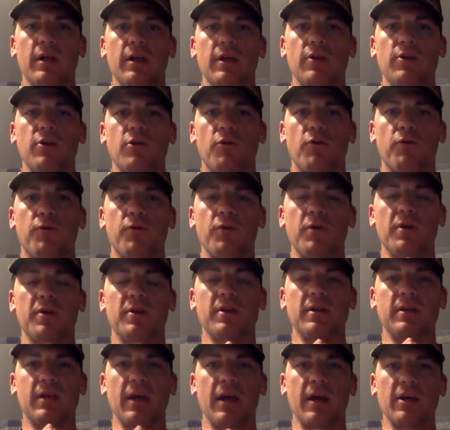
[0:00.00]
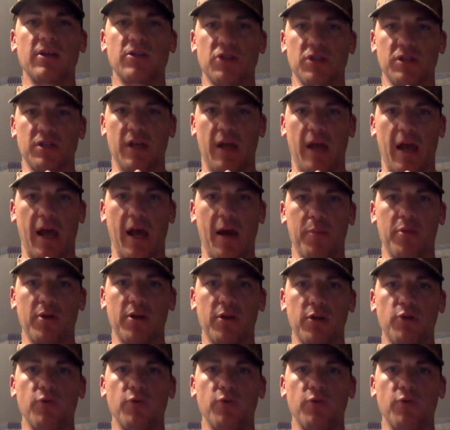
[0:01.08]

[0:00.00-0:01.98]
you don't feel like the day is just happening.